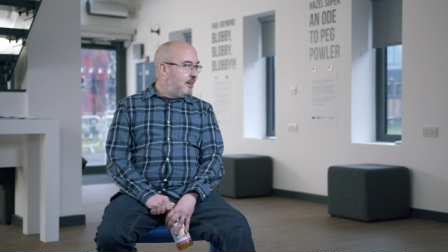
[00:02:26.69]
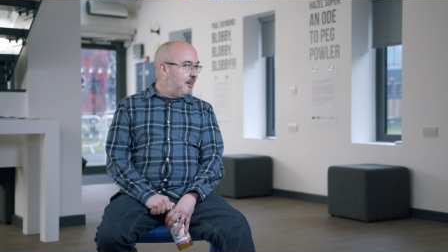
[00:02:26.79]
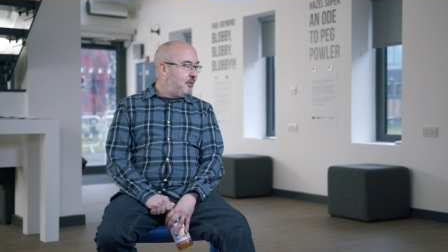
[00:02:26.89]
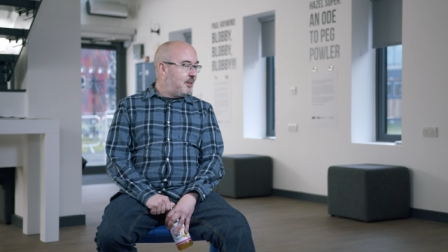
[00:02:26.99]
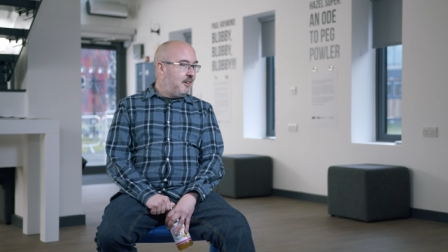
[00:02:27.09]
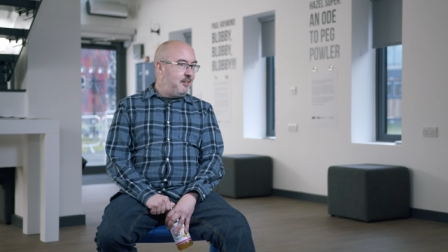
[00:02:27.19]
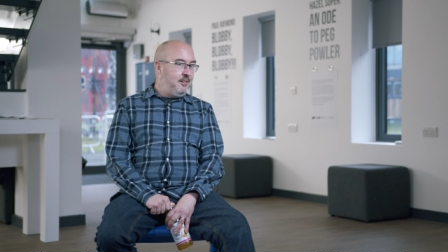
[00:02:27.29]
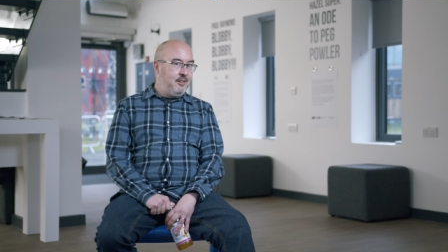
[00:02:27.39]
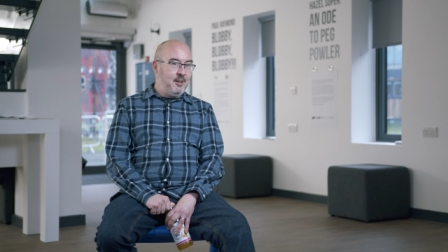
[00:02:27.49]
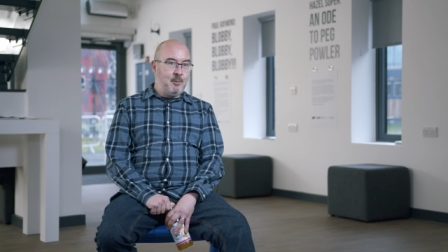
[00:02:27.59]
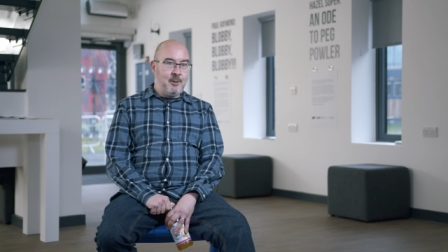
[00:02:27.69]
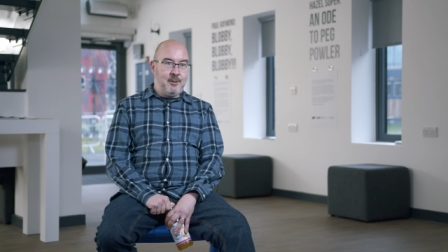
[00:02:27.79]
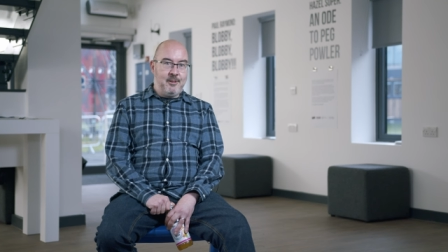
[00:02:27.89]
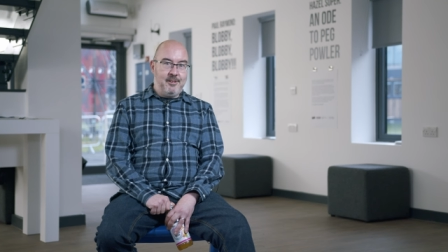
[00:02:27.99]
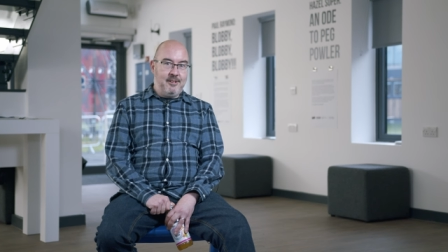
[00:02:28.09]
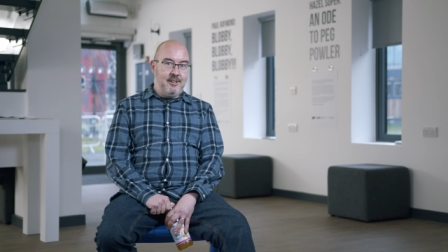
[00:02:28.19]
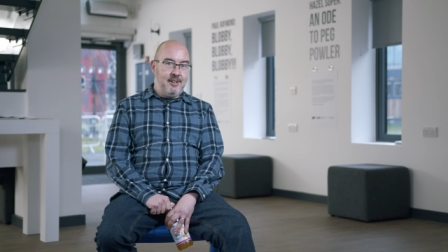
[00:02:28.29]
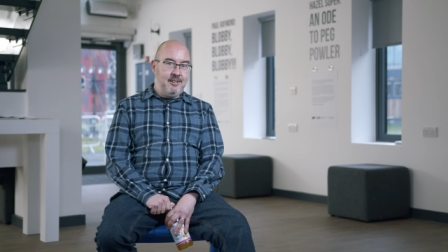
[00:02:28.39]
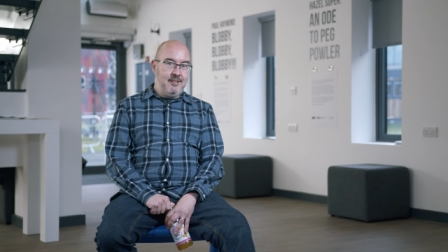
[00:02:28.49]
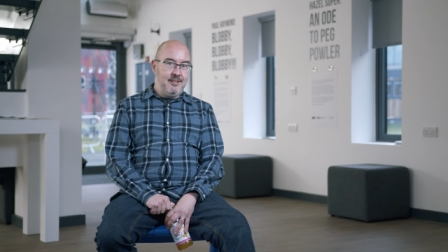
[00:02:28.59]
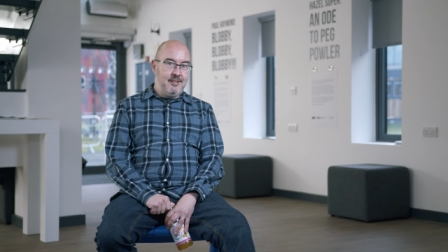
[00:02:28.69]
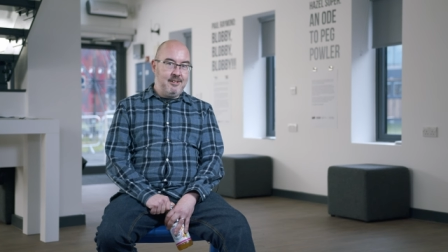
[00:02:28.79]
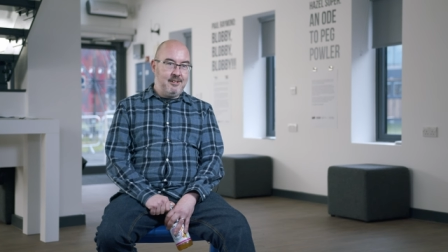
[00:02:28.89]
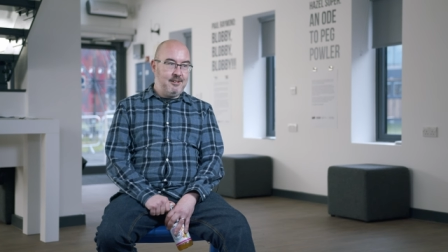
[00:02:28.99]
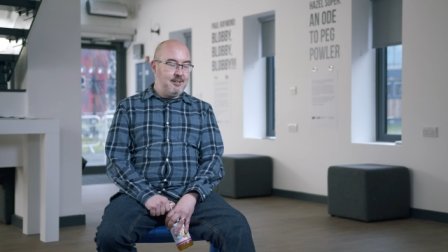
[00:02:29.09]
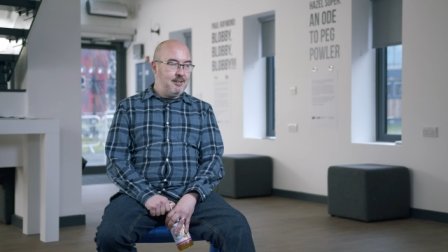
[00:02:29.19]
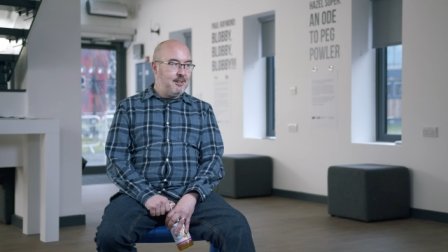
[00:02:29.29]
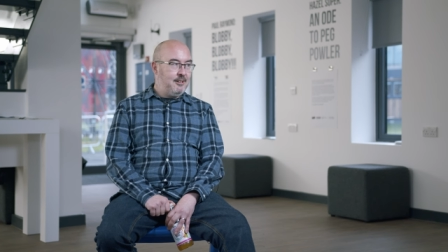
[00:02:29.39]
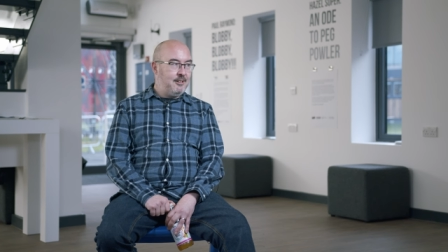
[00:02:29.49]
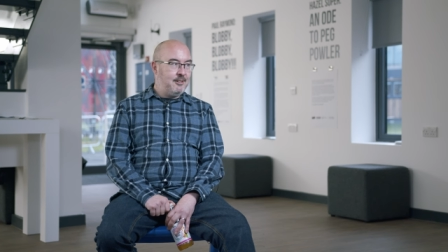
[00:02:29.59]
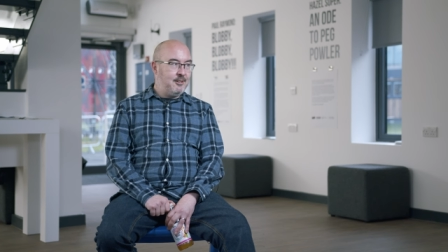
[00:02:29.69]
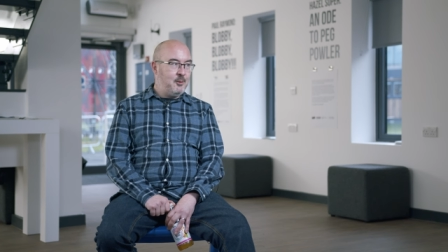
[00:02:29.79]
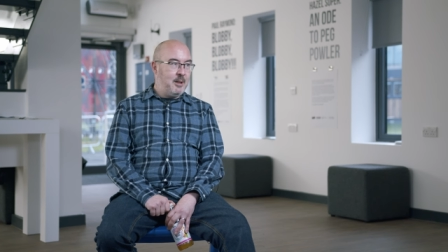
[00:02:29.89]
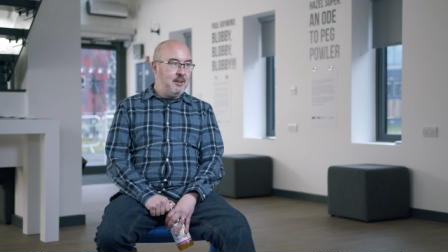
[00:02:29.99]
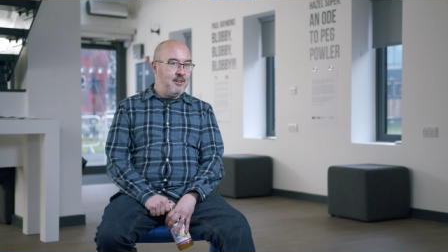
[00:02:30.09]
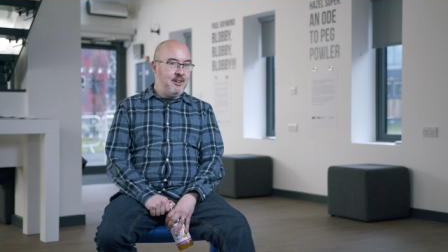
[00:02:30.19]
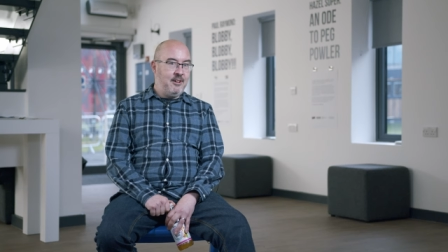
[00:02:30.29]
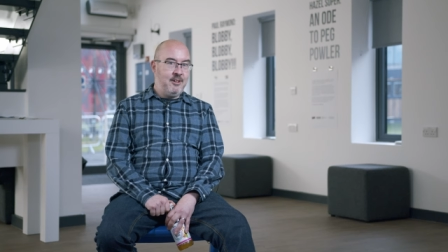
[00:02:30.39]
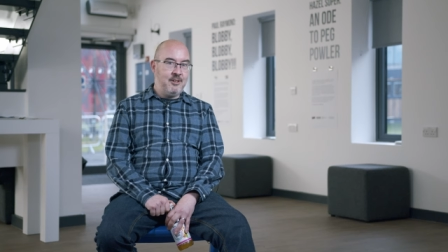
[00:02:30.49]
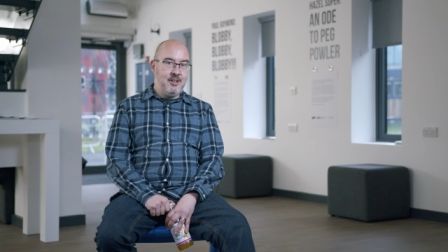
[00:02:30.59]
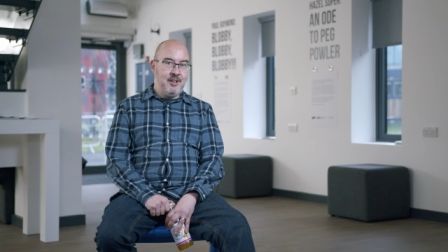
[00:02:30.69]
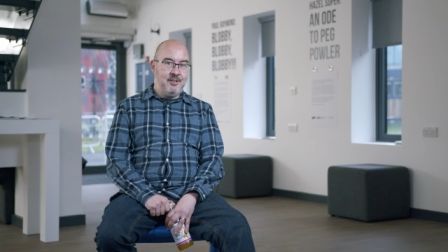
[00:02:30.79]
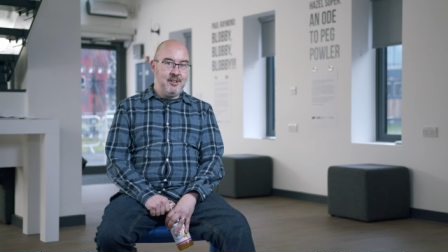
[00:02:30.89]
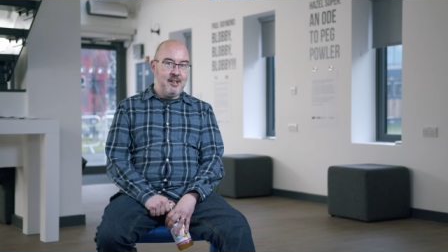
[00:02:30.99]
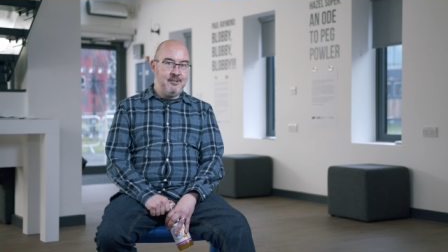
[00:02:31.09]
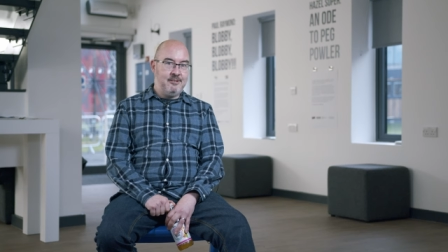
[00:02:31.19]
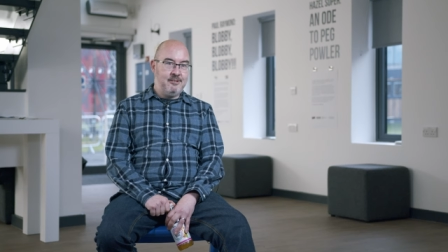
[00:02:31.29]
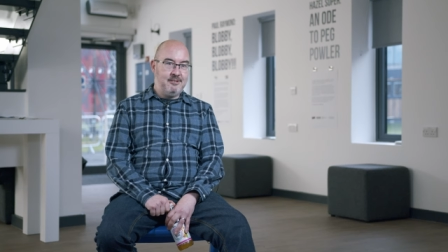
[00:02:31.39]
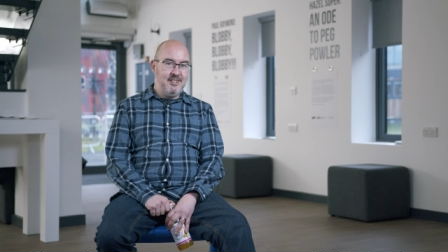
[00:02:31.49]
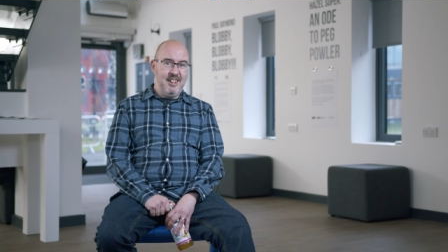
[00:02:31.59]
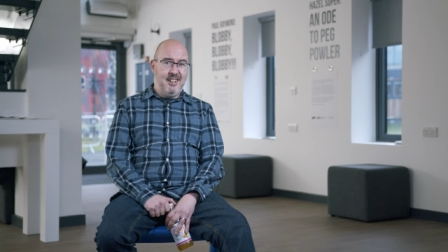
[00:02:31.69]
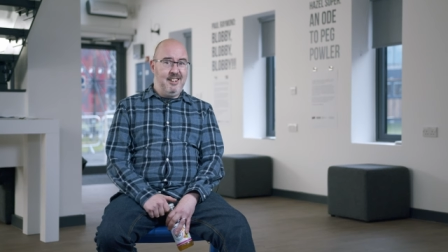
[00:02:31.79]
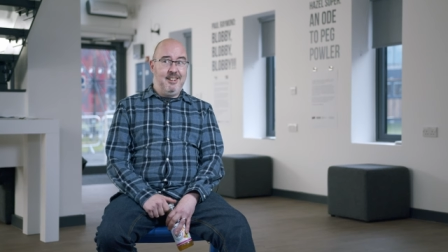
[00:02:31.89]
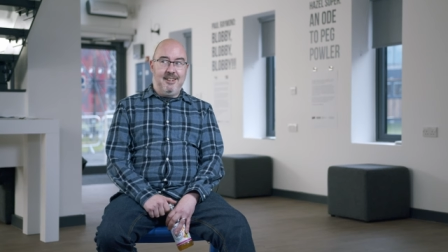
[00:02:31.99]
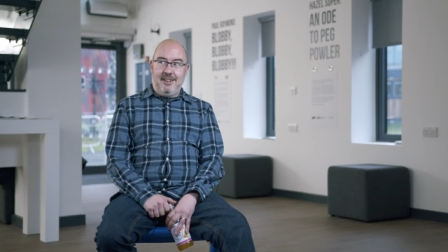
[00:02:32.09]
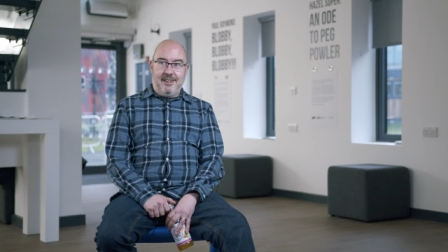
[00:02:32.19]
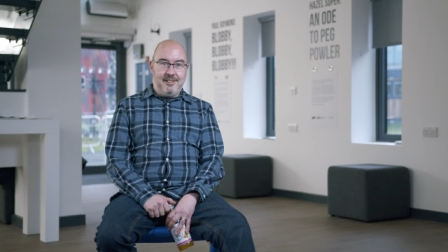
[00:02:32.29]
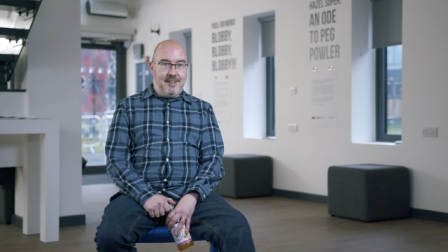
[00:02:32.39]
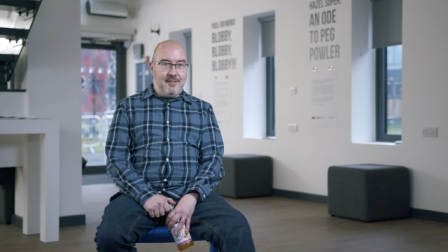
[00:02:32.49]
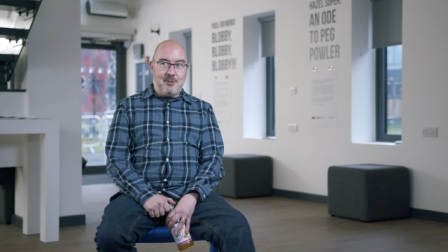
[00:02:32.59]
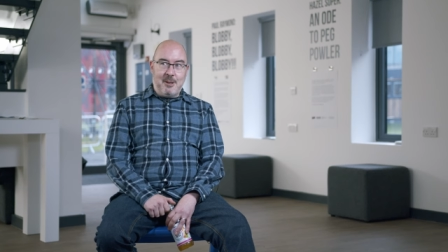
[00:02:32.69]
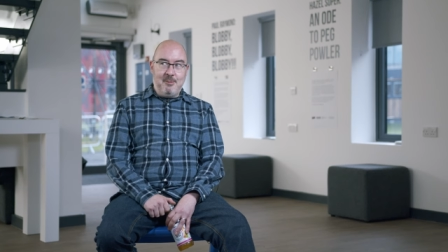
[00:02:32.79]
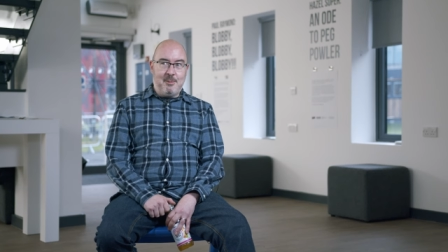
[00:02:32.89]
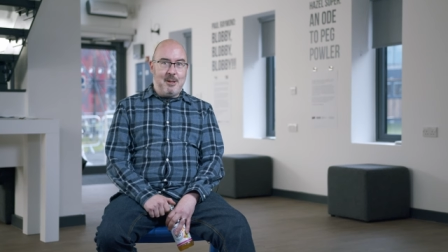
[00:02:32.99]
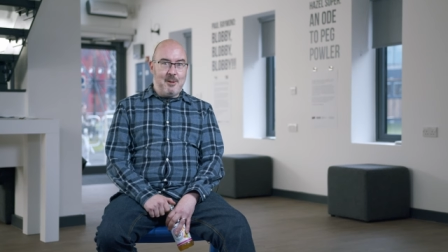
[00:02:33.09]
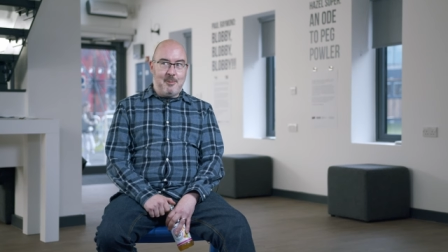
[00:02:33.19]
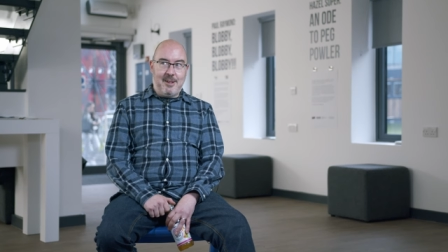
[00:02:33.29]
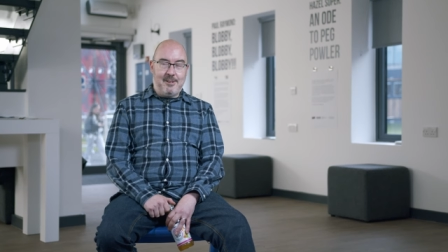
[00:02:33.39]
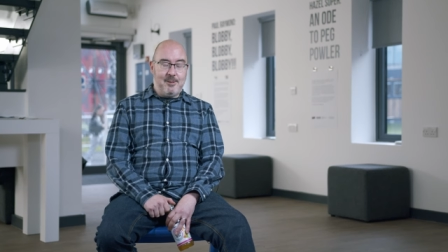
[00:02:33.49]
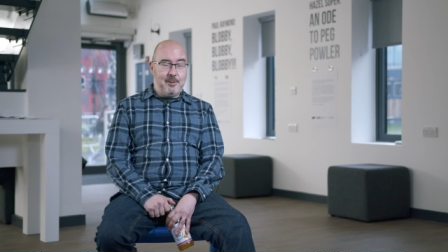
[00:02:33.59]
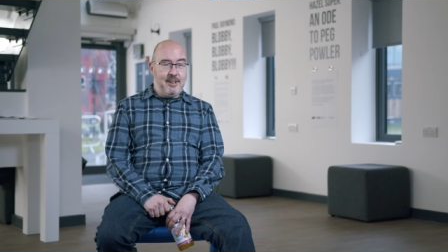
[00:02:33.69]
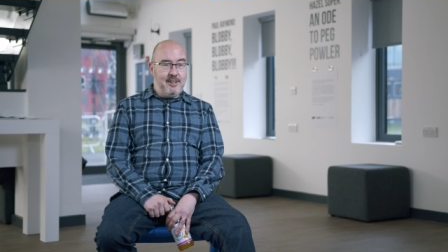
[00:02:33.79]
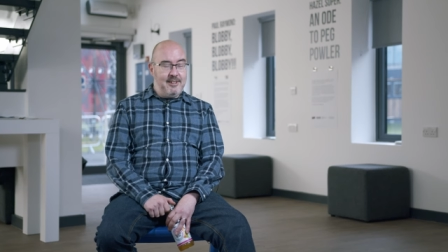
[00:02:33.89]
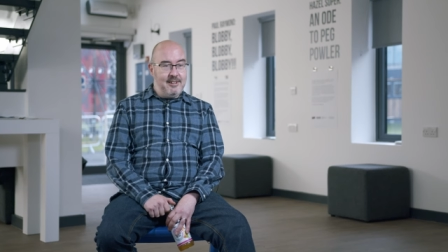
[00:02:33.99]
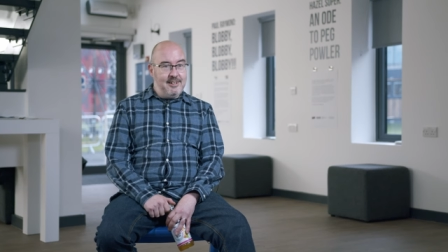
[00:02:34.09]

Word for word: It just gets into your blood and, you know, it's been 30 odd years now and I still have dreams about the place, it's weird